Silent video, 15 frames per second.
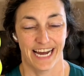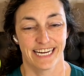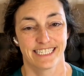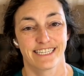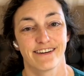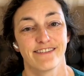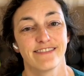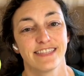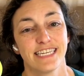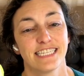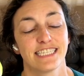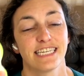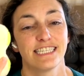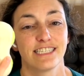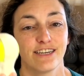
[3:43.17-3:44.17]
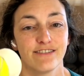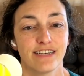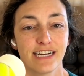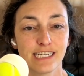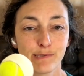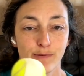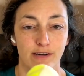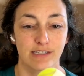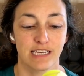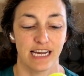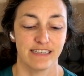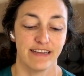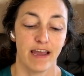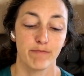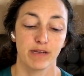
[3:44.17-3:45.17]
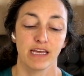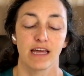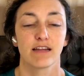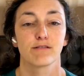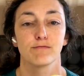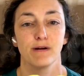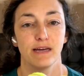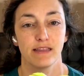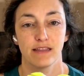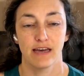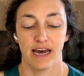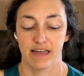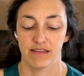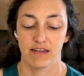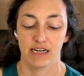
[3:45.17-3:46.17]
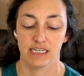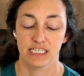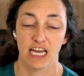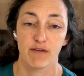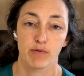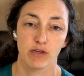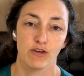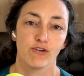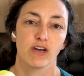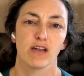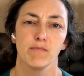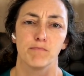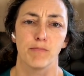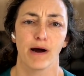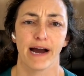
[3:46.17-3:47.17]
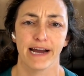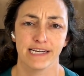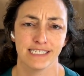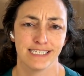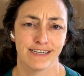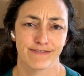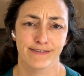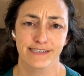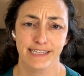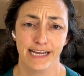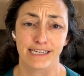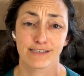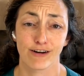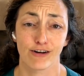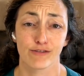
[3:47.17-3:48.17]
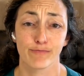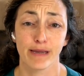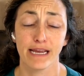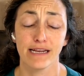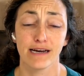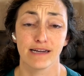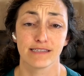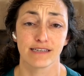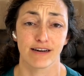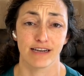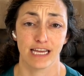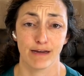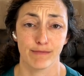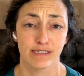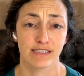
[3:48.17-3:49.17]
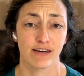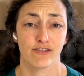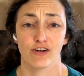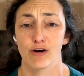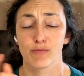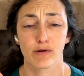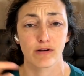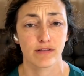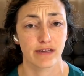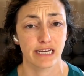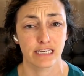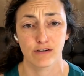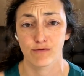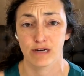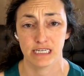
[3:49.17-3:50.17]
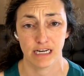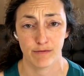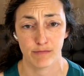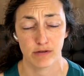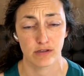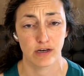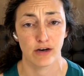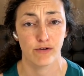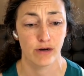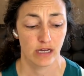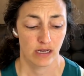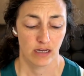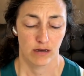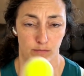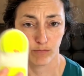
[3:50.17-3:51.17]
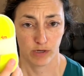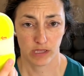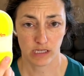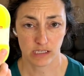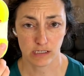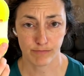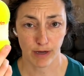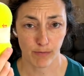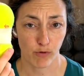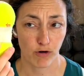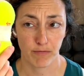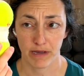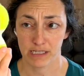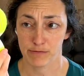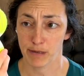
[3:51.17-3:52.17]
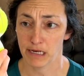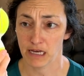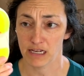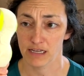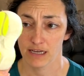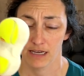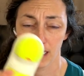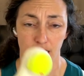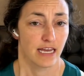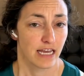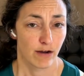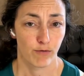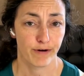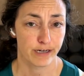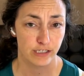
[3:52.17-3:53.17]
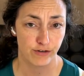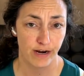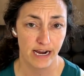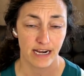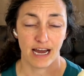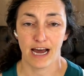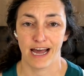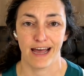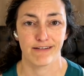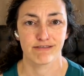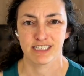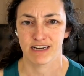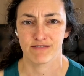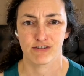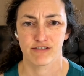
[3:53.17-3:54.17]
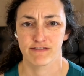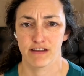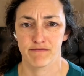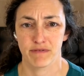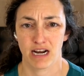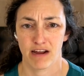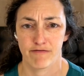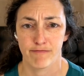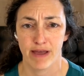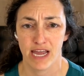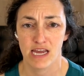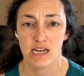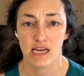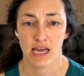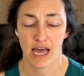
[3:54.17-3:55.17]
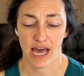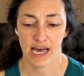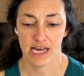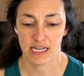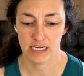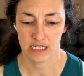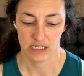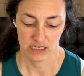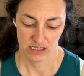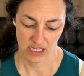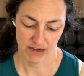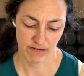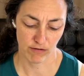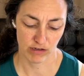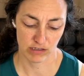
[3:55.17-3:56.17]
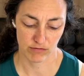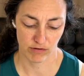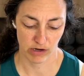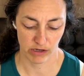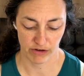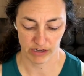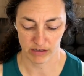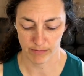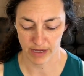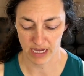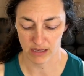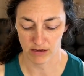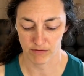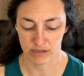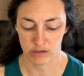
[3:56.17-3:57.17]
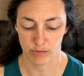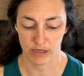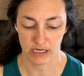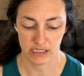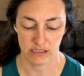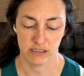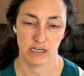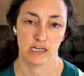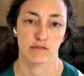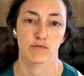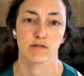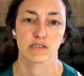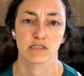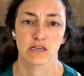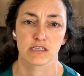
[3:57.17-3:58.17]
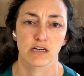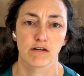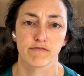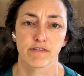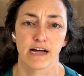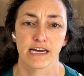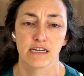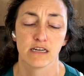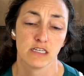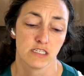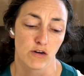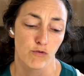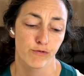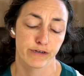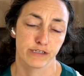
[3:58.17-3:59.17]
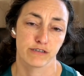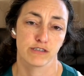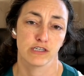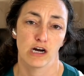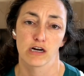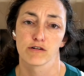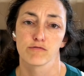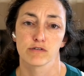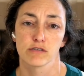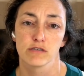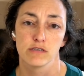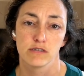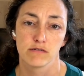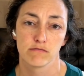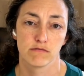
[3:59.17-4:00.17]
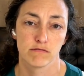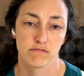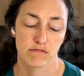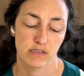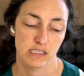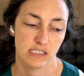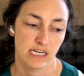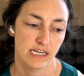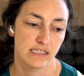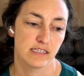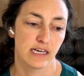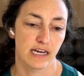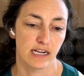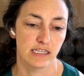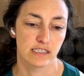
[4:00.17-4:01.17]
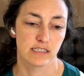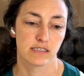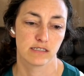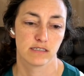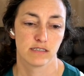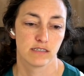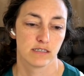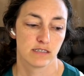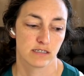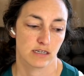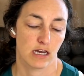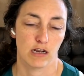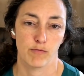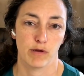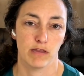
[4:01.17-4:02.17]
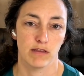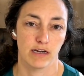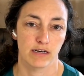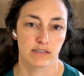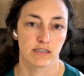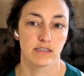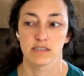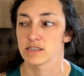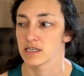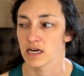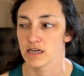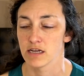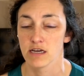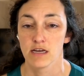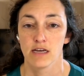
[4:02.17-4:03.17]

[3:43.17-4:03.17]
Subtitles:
So this is 2 tennis balls I taped together with athletic tape. You can buy different things called peanuts on Amazon. I'll put a link to one down below, but this is my poor man's peanut. Works great. I have several of them that I've made, and every once in a while you'll have to make new ones because your tennis balls start to go flat, or your dog will decide that it's going to be theirs instead.